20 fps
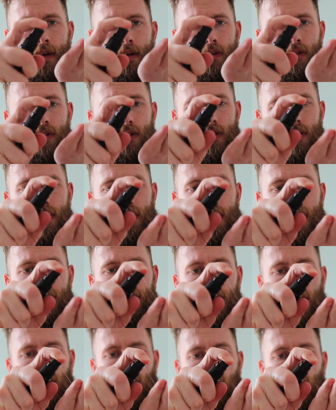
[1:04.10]
Just give
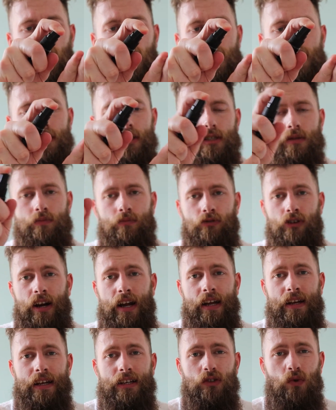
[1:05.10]
it one
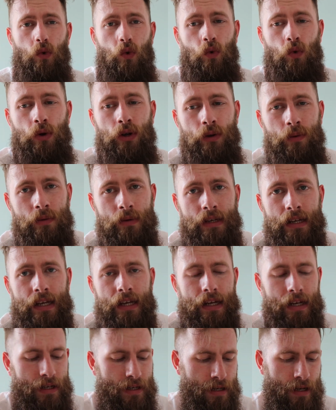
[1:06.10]
spray, that's all you
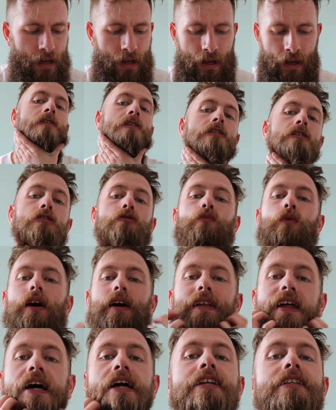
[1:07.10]
need. So you just
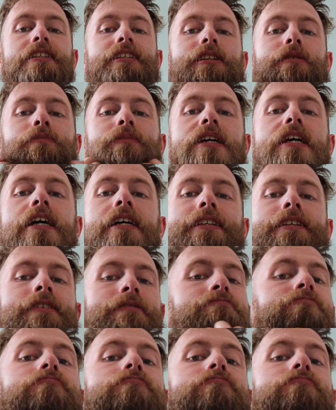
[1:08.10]
work that into the beard,